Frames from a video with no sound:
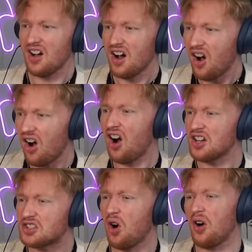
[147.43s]
Oh,
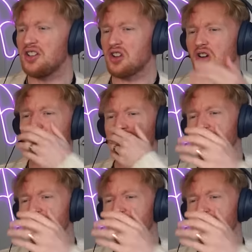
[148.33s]
Toys R Us.